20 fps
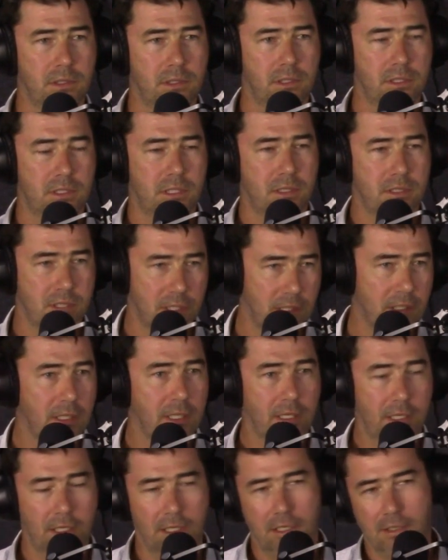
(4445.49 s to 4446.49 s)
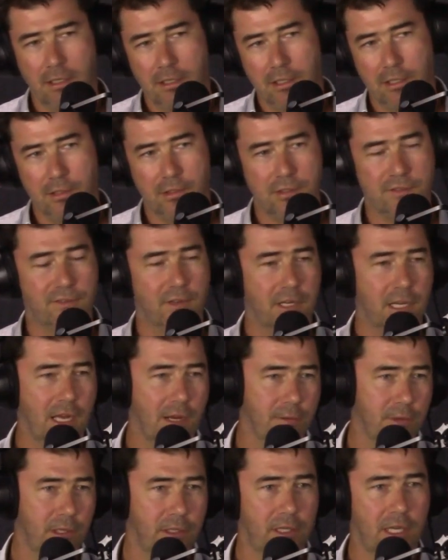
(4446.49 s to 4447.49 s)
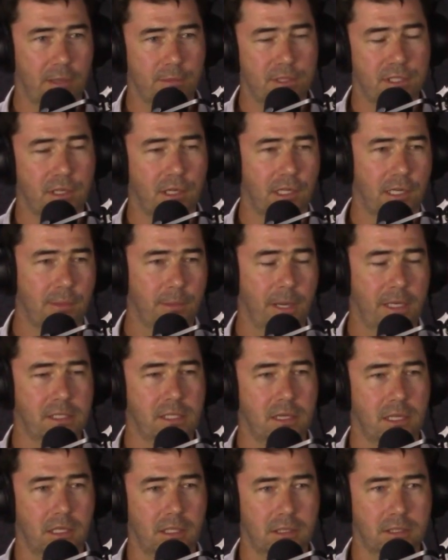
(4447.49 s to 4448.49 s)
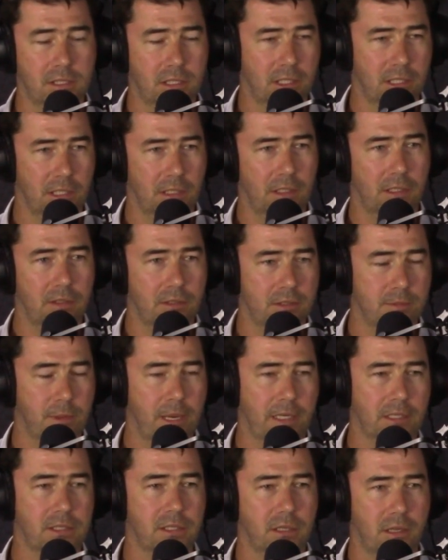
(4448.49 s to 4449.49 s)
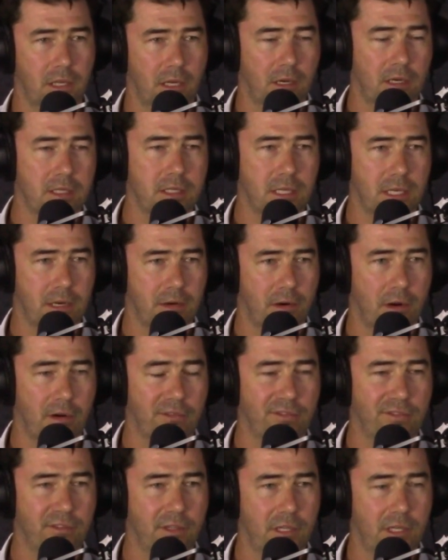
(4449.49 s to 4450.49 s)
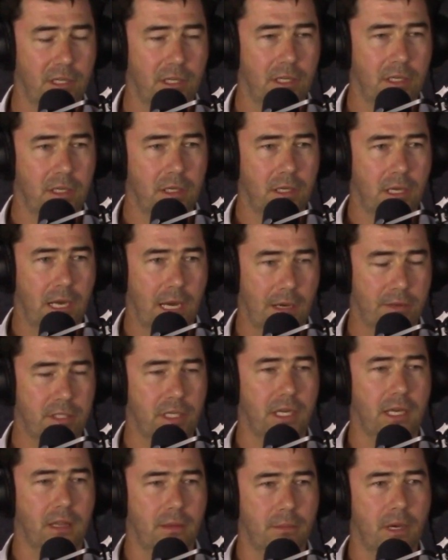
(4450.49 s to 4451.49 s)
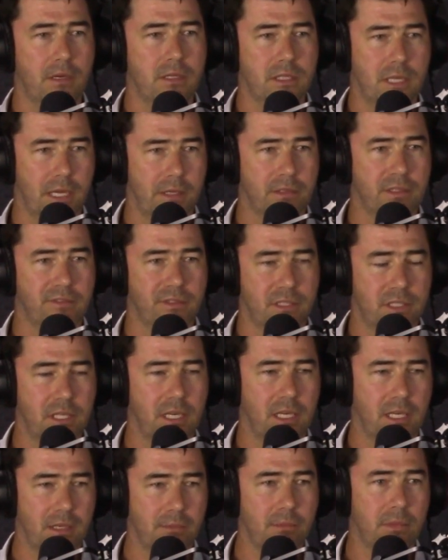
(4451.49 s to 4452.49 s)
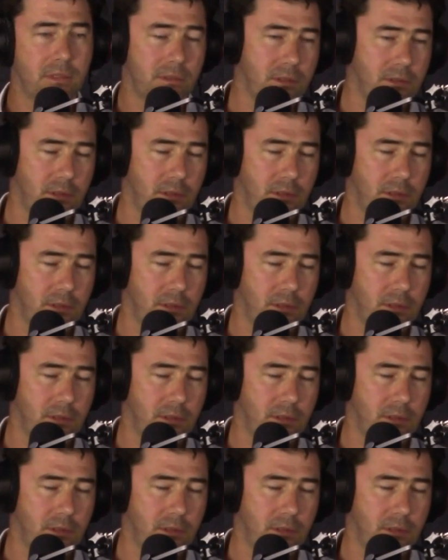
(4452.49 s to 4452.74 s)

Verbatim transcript: And so suddenly, and it alludes. Funny how we keep cycling back to things. It alludes back to the idea of how do you get the most out of a team?